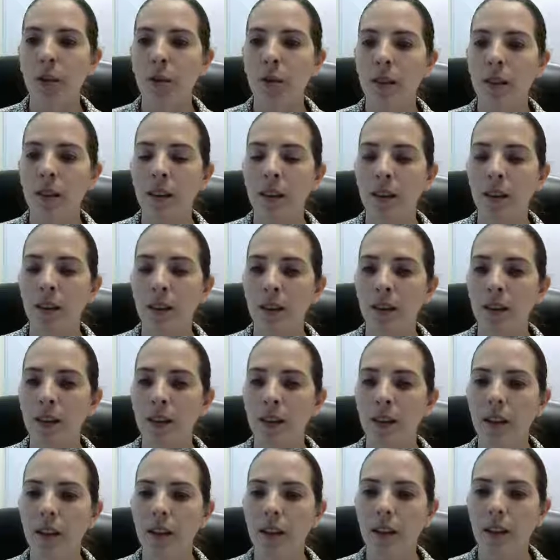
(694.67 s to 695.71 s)
with the
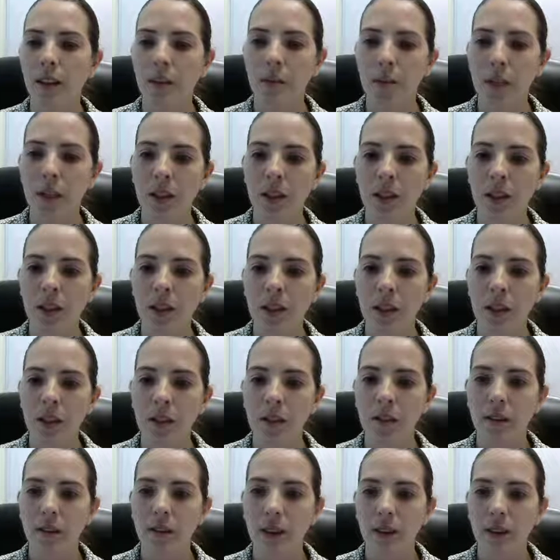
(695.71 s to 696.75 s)
calculator to make sure that all
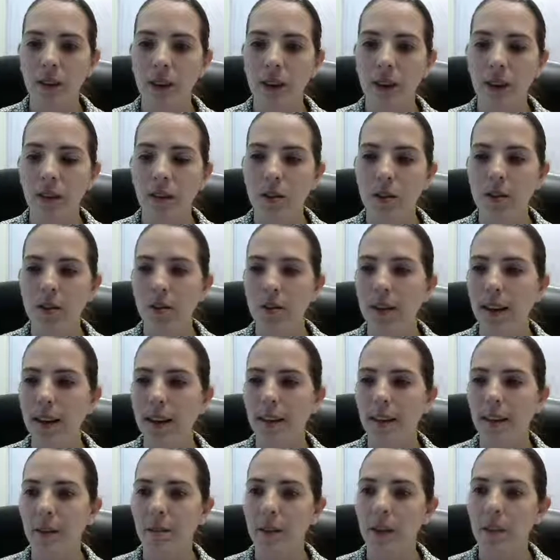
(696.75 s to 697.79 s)
of these values, if we add
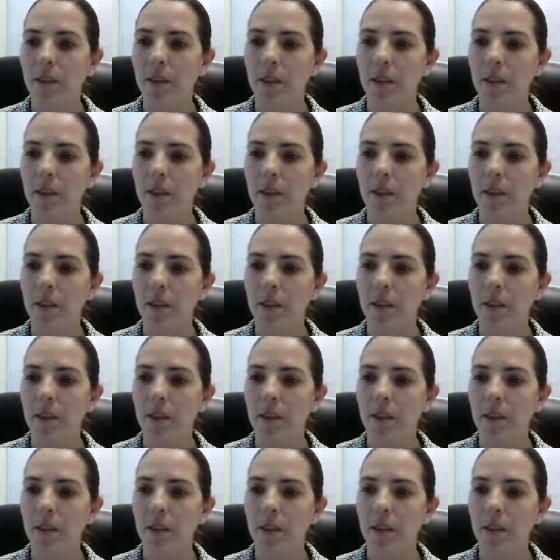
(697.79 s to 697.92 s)
them up,